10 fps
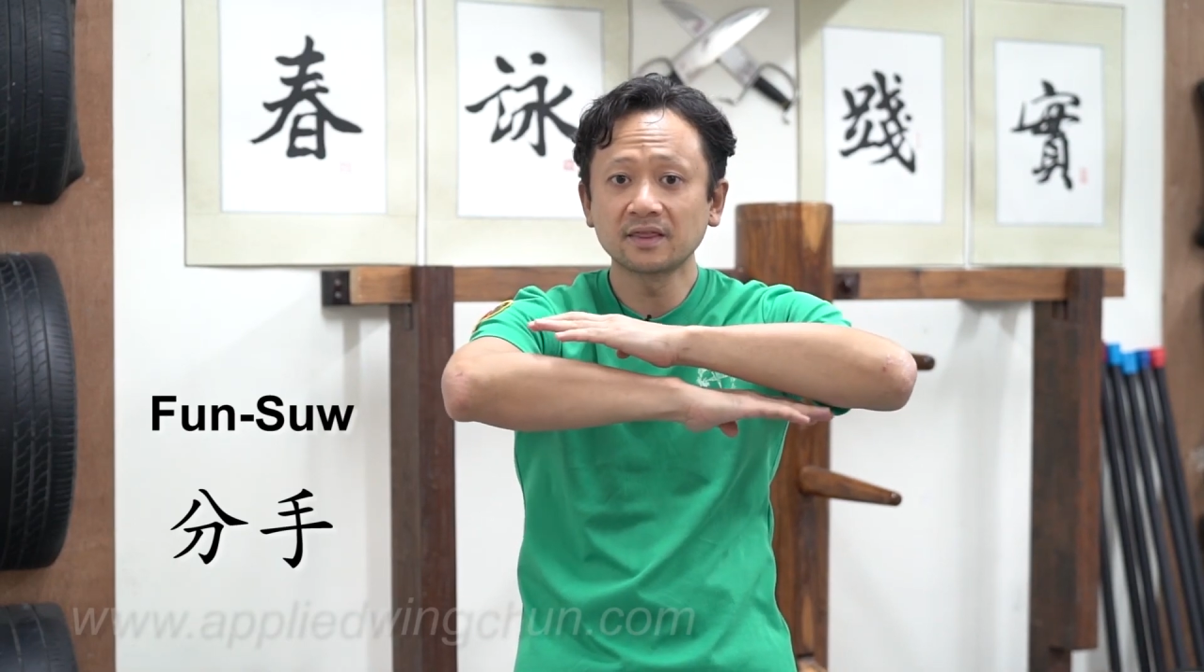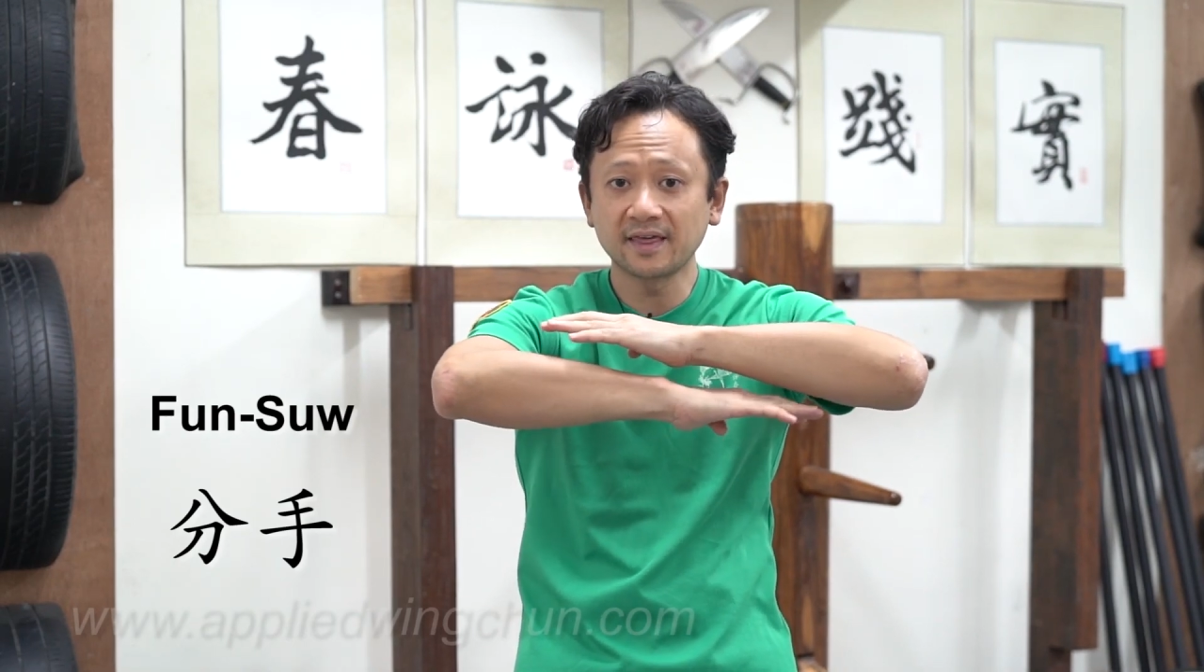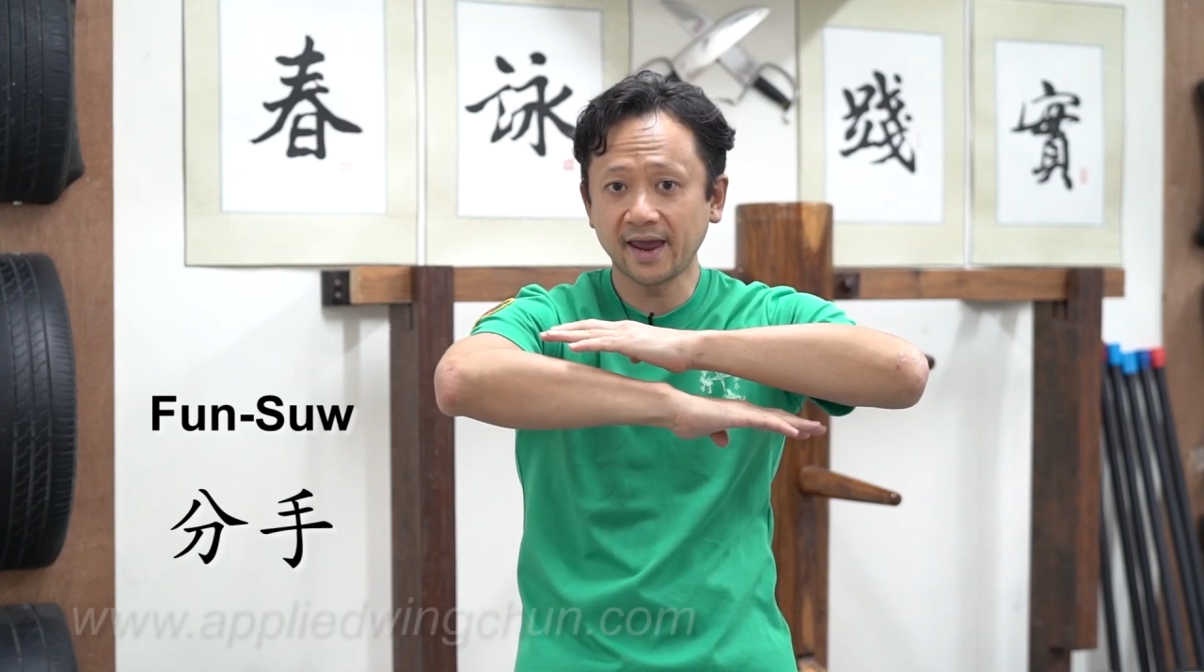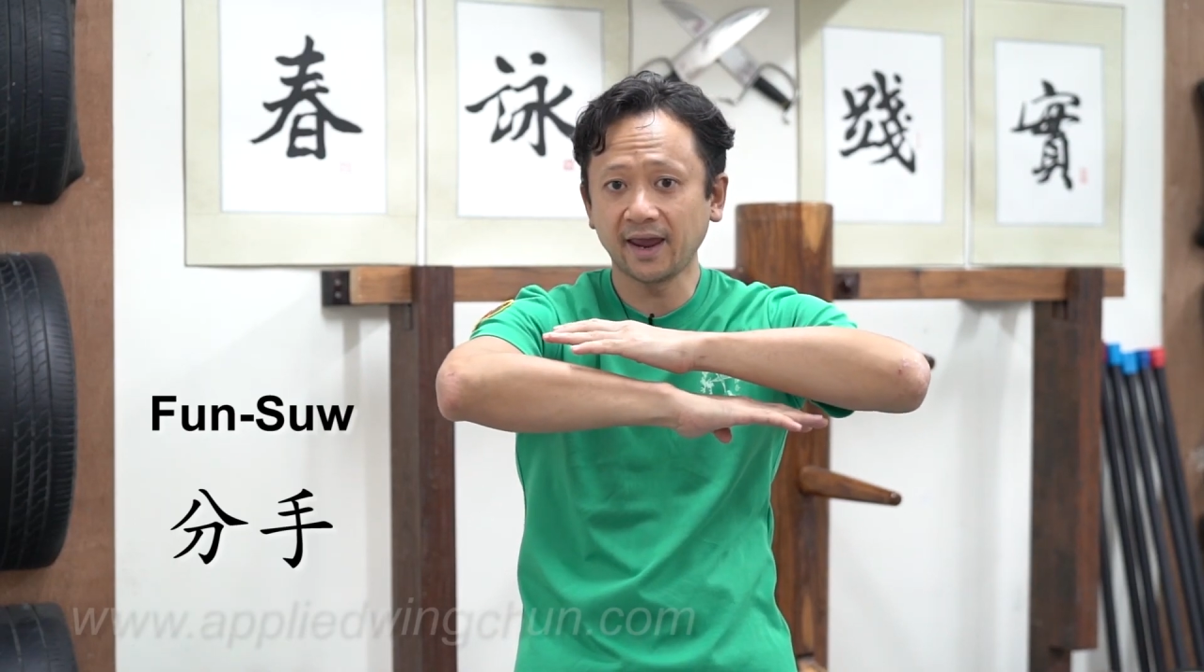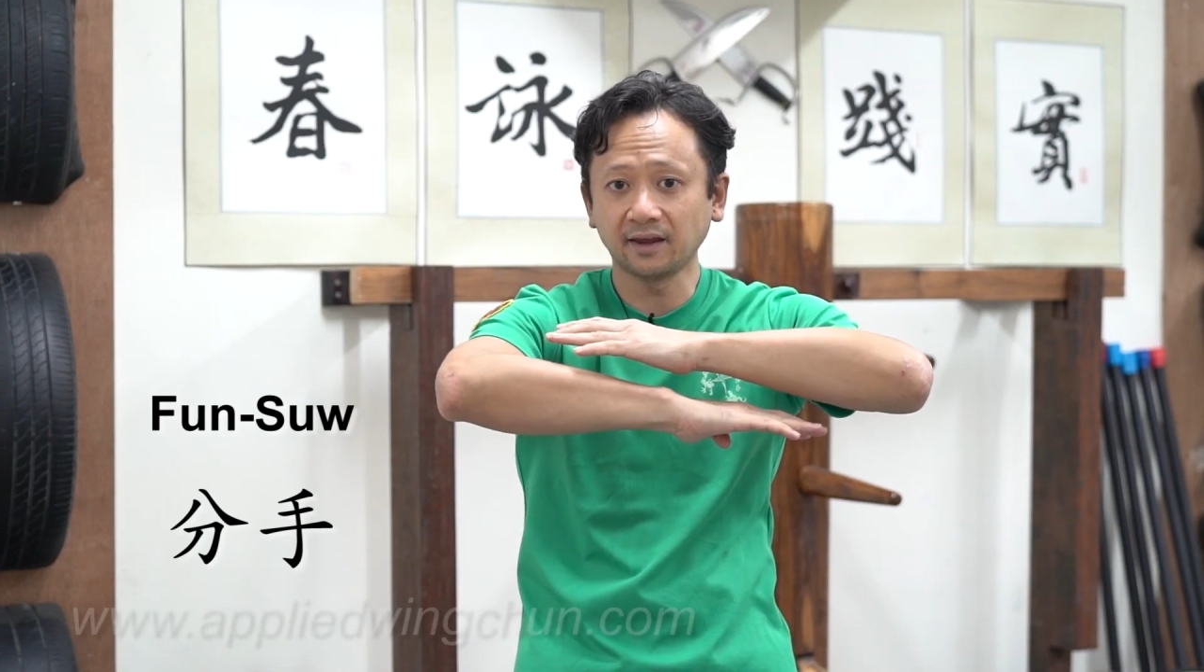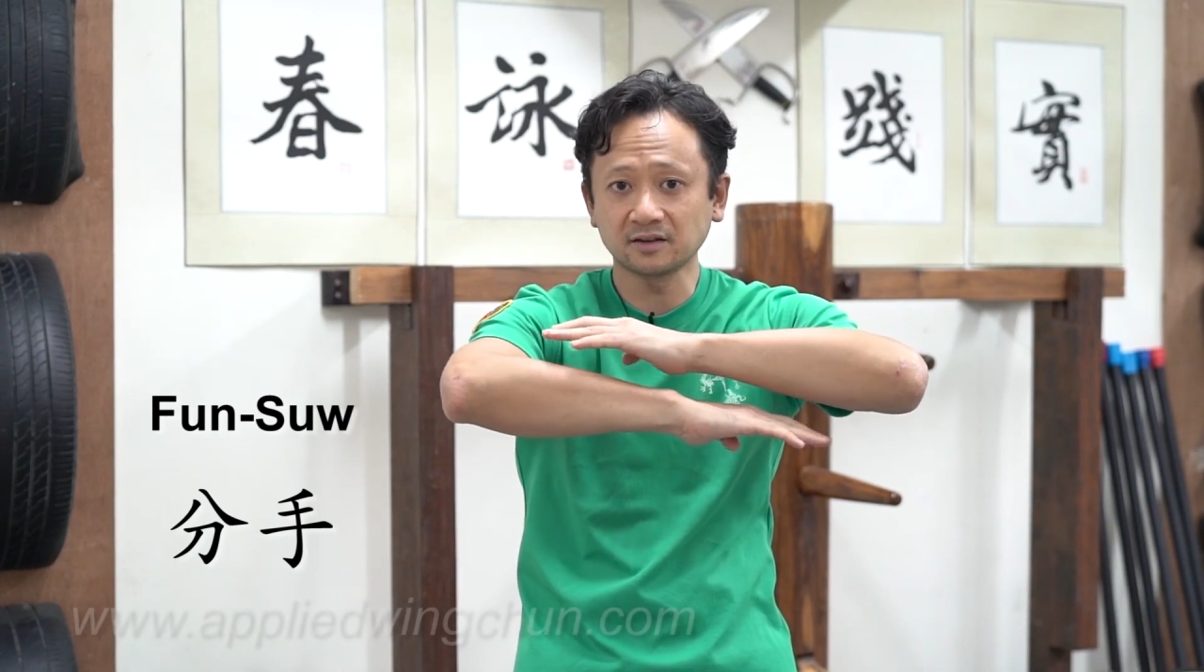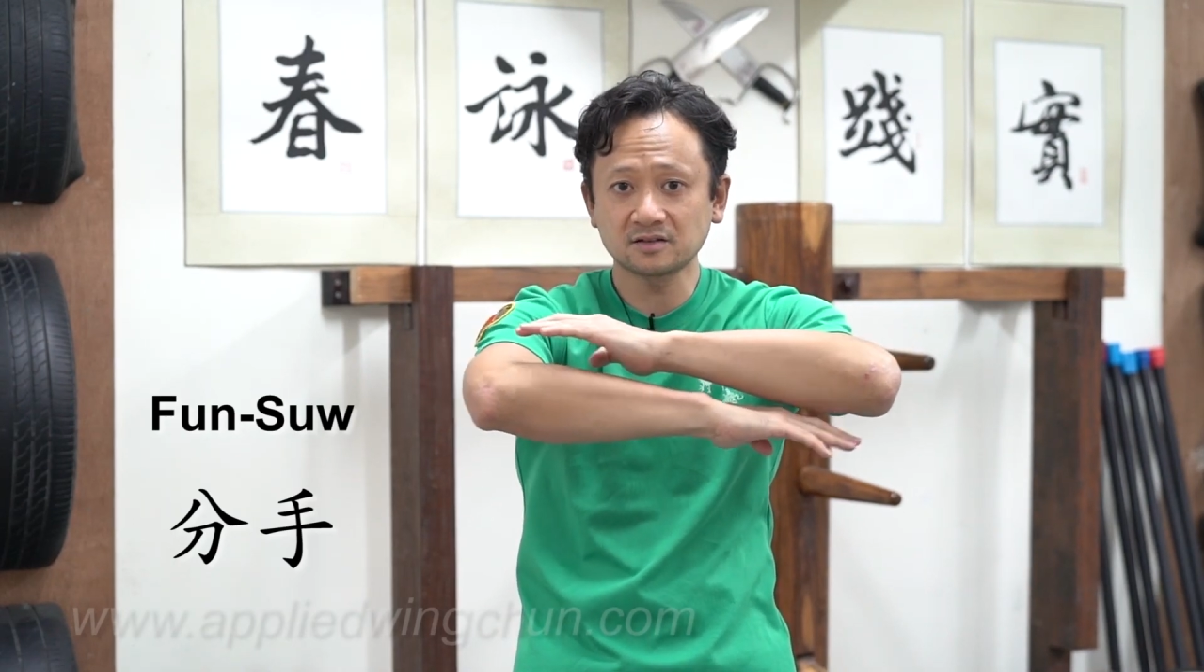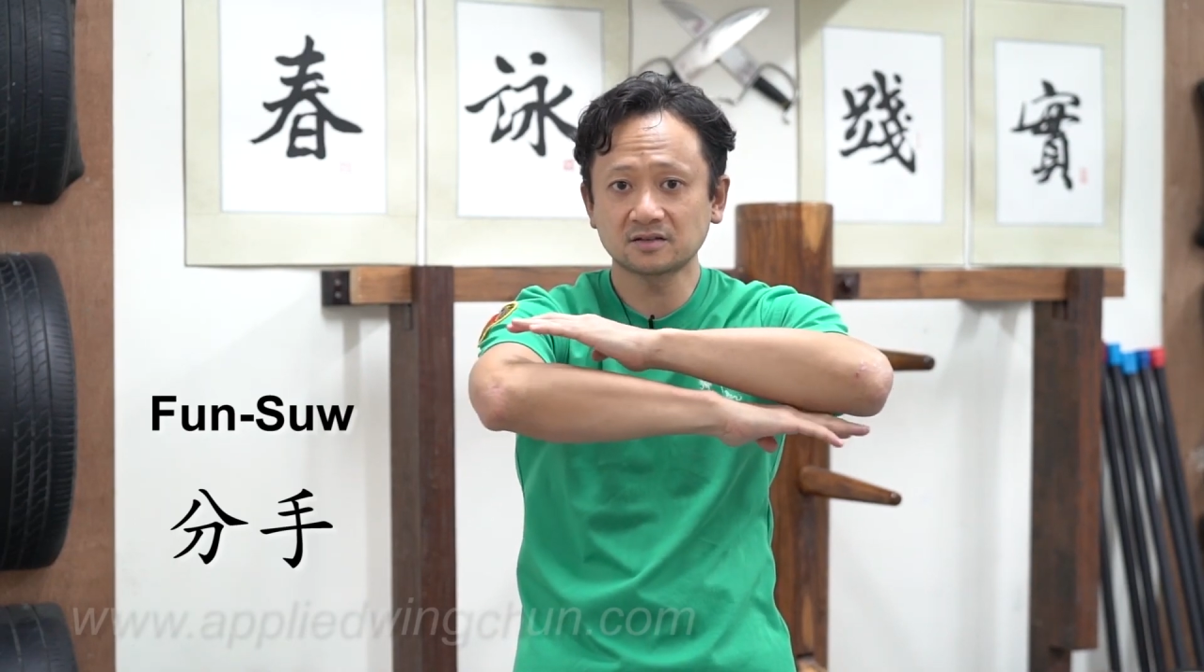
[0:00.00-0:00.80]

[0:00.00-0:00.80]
the hands.